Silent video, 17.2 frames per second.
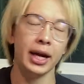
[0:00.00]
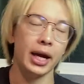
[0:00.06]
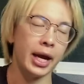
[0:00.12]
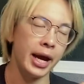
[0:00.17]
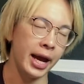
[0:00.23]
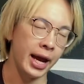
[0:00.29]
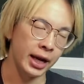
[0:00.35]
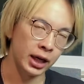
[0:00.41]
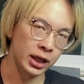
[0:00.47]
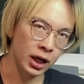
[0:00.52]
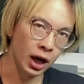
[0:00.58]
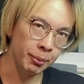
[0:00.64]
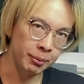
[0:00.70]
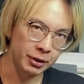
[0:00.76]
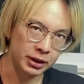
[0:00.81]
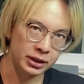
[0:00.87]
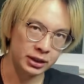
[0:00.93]
and
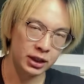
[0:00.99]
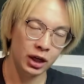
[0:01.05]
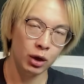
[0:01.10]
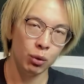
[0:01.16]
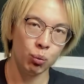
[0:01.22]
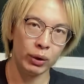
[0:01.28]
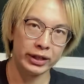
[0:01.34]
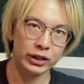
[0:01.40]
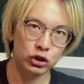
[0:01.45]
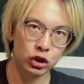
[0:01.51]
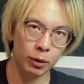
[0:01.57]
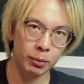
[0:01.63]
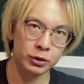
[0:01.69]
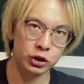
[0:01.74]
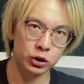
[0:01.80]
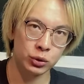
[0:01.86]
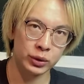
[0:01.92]
anomalies when
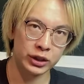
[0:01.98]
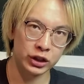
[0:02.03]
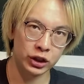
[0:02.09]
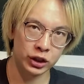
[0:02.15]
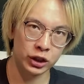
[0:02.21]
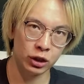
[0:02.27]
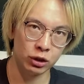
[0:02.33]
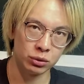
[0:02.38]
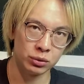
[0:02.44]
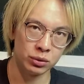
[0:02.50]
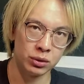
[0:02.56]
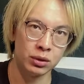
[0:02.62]
troubleshooting your code.